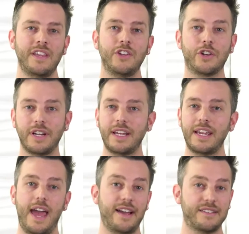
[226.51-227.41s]
You're gonna get
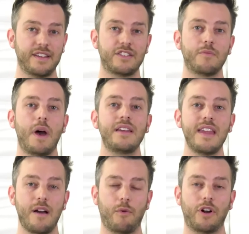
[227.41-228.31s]
access to my
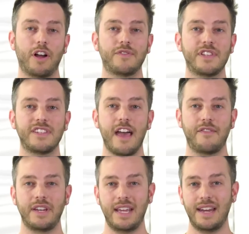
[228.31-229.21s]
network of
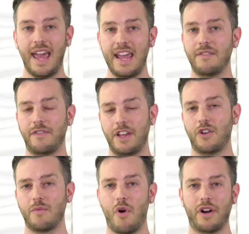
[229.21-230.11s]
7- and
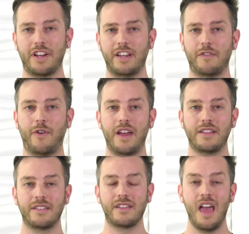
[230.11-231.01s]
8-figure marketing
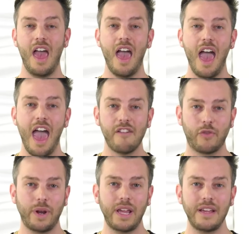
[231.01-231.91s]
friends
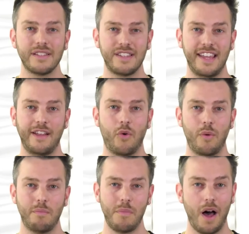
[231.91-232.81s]
every
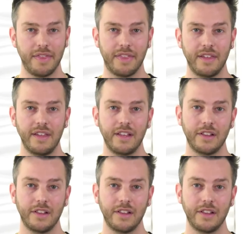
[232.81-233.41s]
single month.